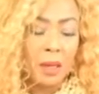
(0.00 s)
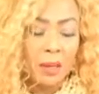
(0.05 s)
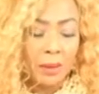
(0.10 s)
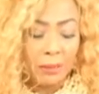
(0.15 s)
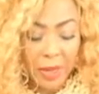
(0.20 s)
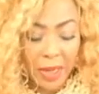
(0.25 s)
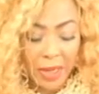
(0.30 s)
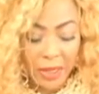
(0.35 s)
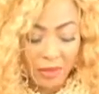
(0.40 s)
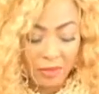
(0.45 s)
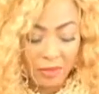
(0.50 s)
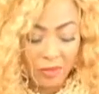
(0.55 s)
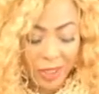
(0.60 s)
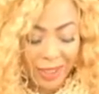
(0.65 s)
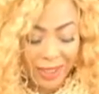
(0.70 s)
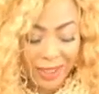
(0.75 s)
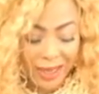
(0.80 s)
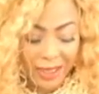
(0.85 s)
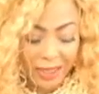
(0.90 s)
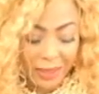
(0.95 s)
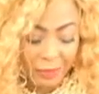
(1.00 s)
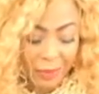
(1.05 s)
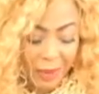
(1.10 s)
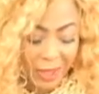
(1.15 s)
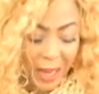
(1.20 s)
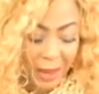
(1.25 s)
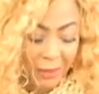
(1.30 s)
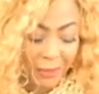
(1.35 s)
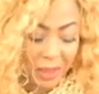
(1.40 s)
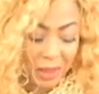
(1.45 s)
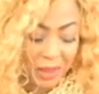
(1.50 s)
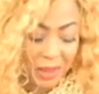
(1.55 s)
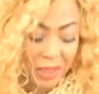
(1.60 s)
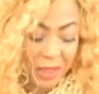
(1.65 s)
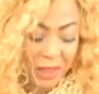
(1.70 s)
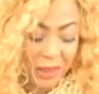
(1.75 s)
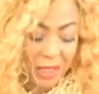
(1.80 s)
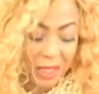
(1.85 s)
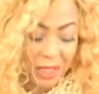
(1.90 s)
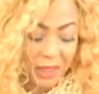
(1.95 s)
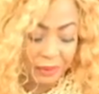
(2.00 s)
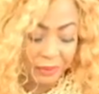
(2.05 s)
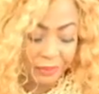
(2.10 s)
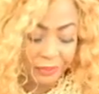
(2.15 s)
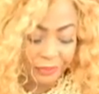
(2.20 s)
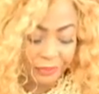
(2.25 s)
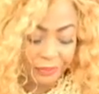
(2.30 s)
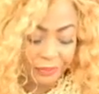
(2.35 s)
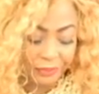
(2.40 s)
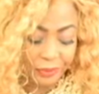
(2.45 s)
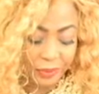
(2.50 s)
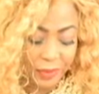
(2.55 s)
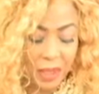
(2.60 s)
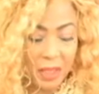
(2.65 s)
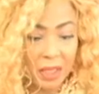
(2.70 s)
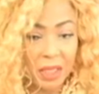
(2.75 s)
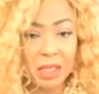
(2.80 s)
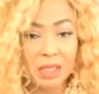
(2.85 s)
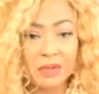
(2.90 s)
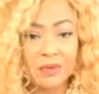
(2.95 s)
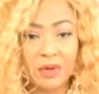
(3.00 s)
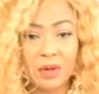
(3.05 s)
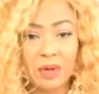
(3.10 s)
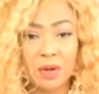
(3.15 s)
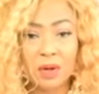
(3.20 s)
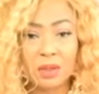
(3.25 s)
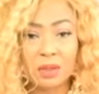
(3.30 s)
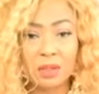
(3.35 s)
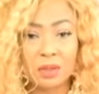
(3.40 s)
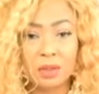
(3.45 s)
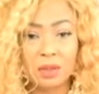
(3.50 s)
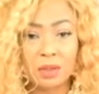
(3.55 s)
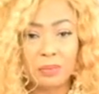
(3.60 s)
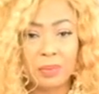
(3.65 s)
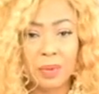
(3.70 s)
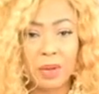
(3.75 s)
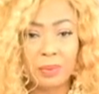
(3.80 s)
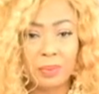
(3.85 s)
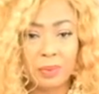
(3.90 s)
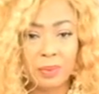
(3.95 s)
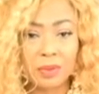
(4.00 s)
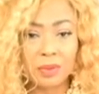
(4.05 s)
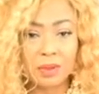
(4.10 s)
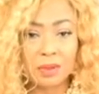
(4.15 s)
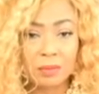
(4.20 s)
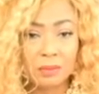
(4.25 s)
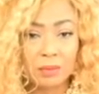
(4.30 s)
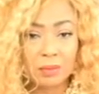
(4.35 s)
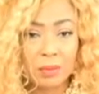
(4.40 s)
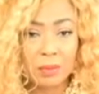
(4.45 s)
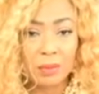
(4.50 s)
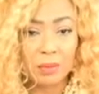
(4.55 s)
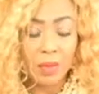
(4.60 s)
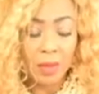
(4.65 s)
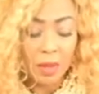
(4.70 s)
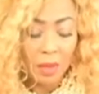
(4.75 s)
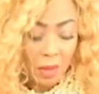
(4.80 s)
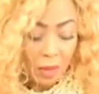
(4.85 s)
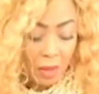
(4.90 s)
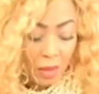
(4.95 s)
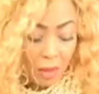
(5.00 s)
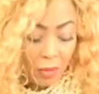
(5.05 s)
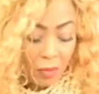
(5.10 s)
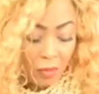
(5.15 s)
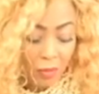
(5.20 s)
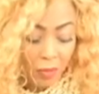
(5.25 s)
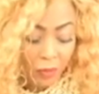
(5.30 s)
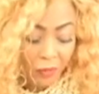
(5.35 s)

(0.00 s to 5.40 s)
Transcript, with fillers: But if we get the bigger message that it's for God's purpose, we'll